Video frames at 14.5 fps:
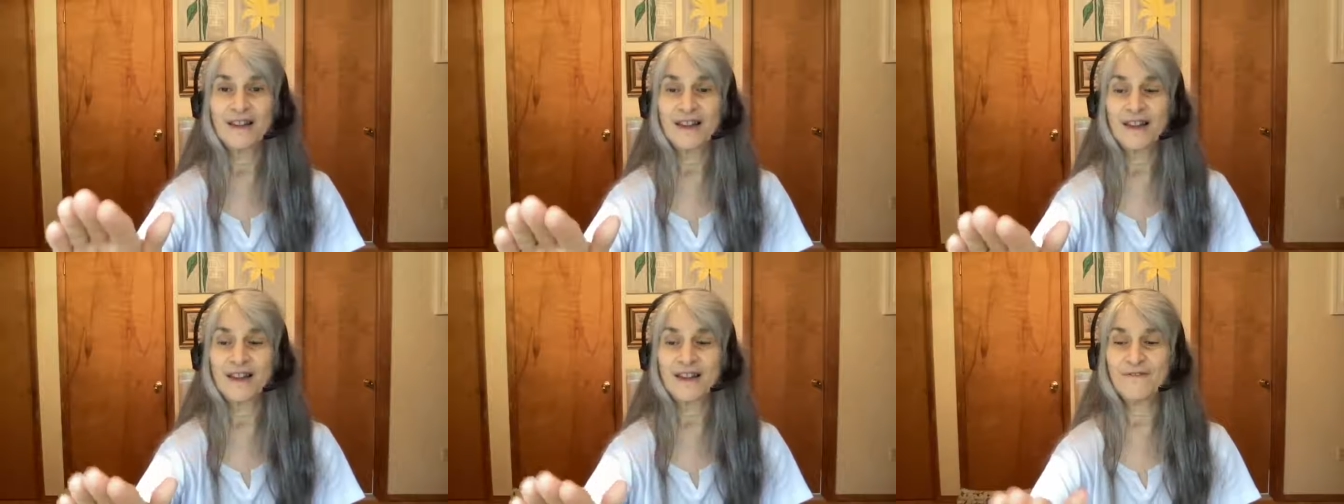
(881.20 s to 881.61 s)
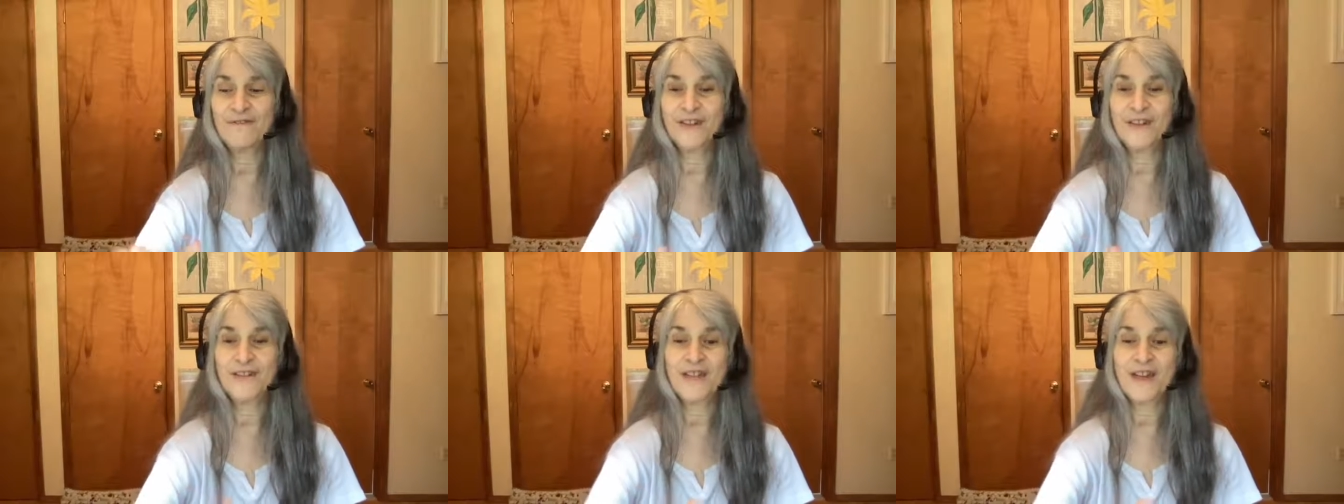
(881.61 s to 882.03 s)
I can
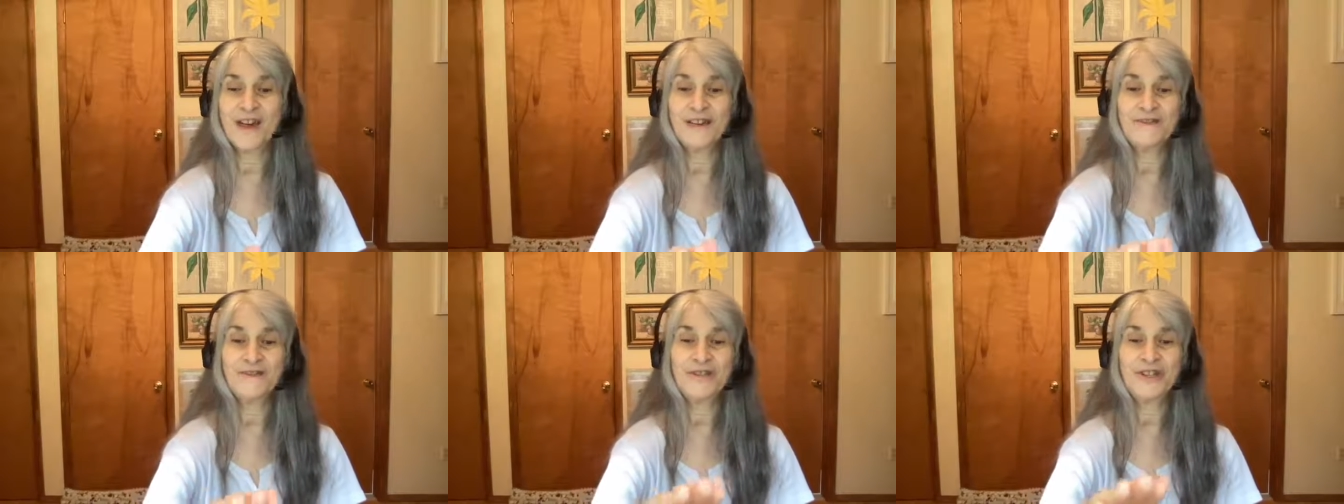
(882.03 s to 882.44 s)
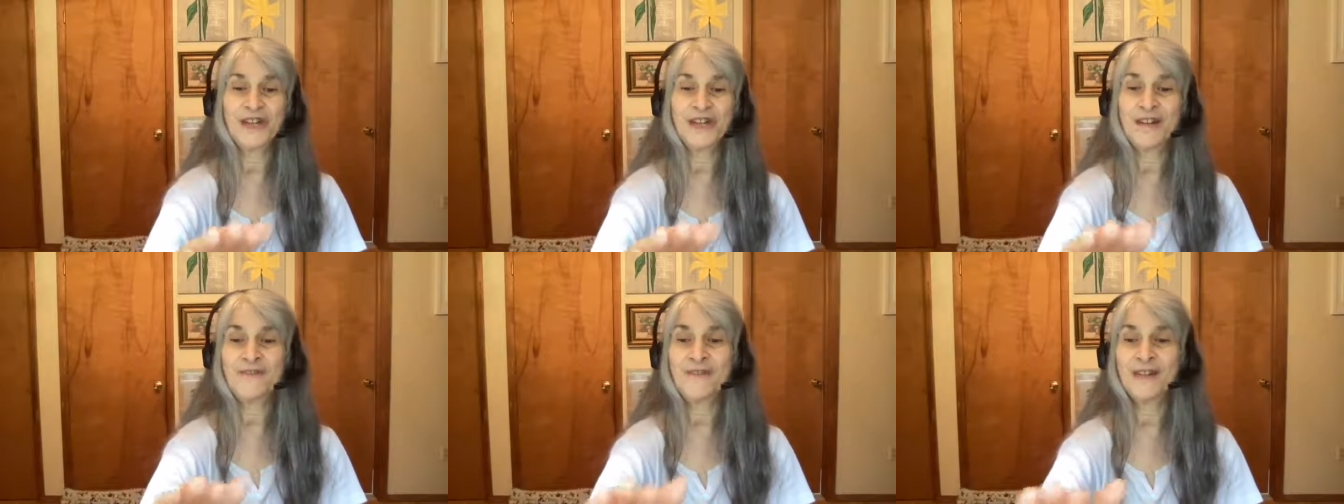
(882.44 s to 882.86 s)
feel the energy
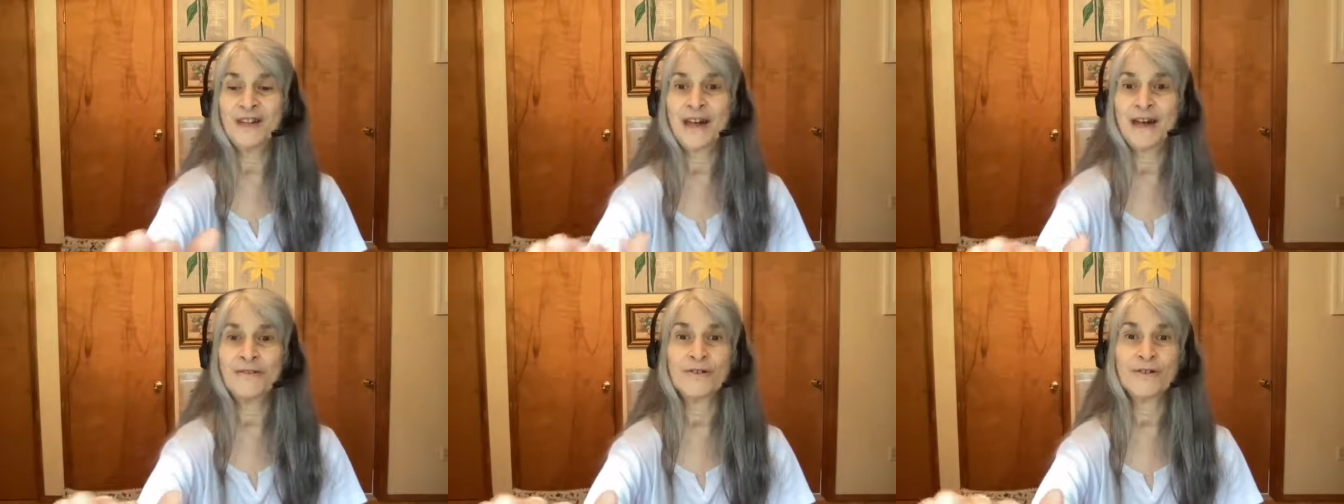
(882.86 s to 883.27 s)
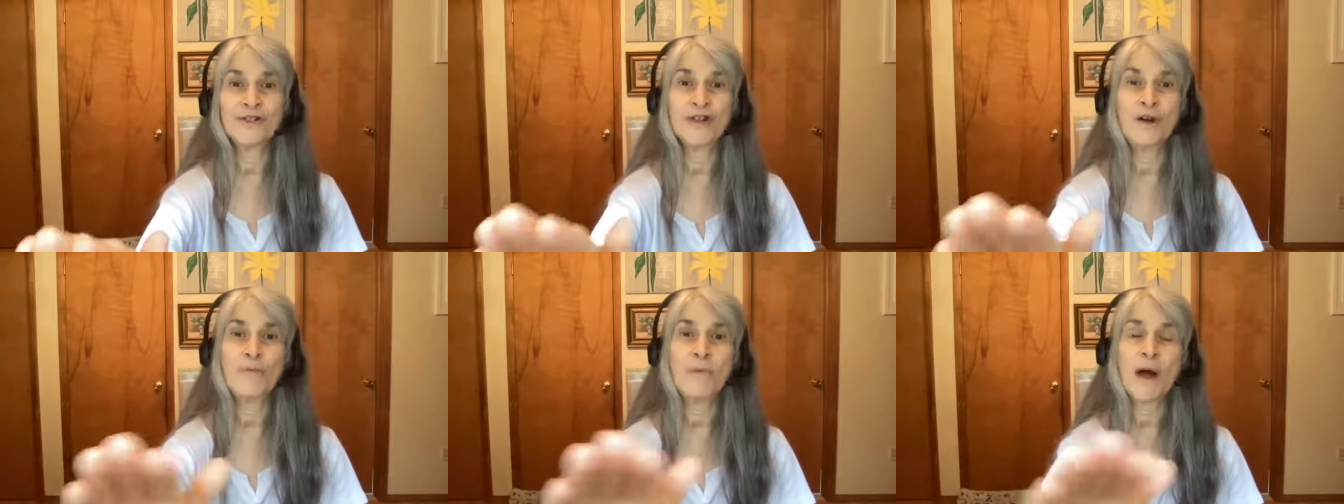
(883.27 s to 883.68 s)
even now. They're
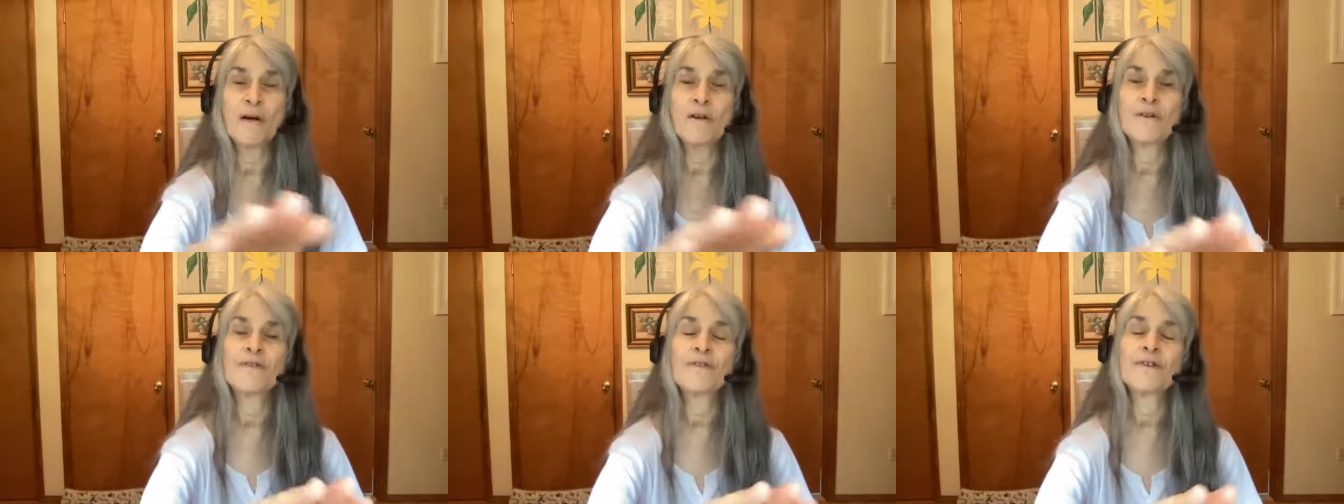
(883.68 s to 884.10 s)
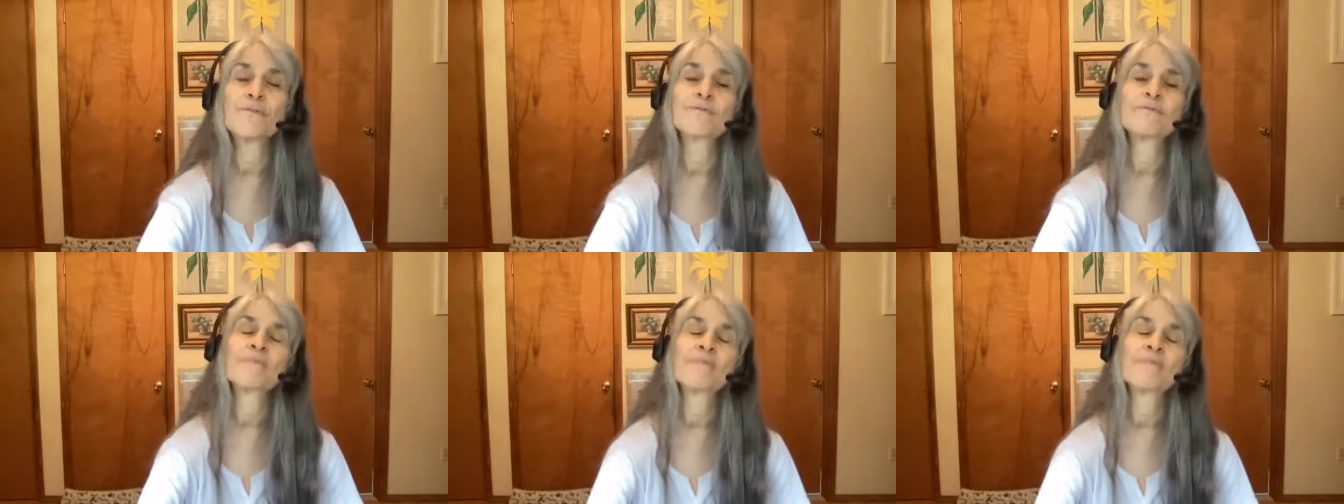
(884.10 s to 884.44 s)
so powerful.